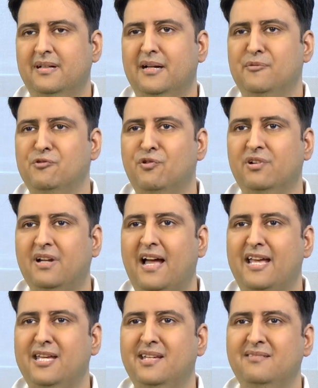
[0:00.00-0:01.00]
what
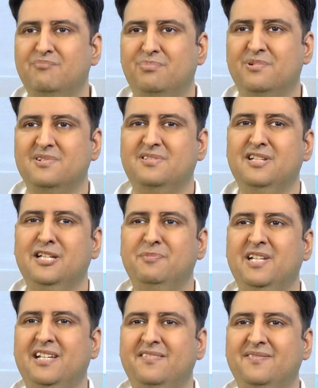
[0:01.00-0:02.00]
I personally
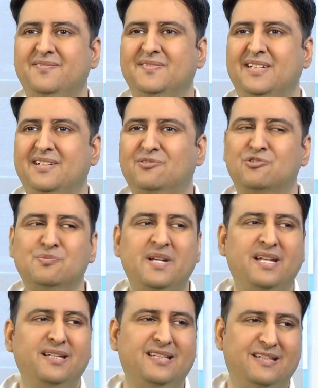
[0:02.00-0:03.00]
believe, it could be
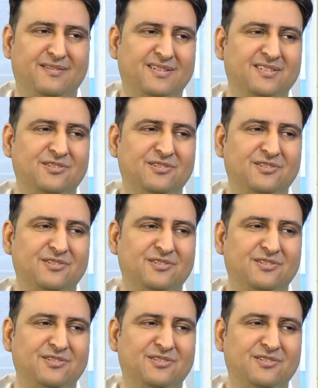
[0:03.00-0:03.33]
anything, whether